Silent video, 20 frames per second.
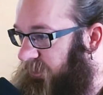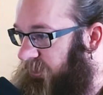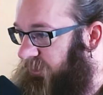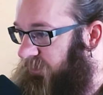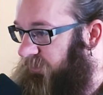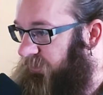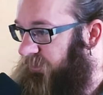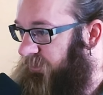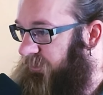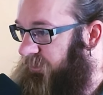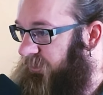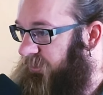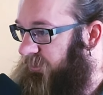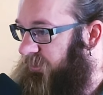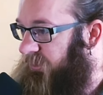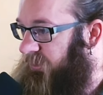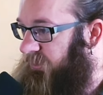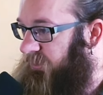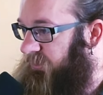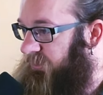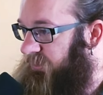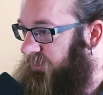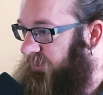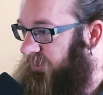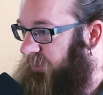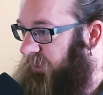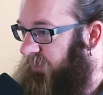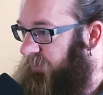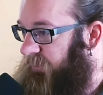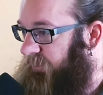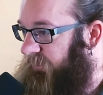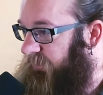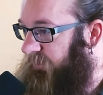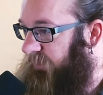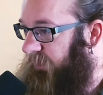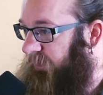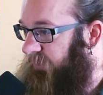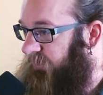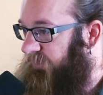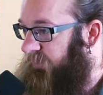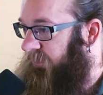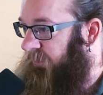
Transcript: Is it this low? Is it that one or that one?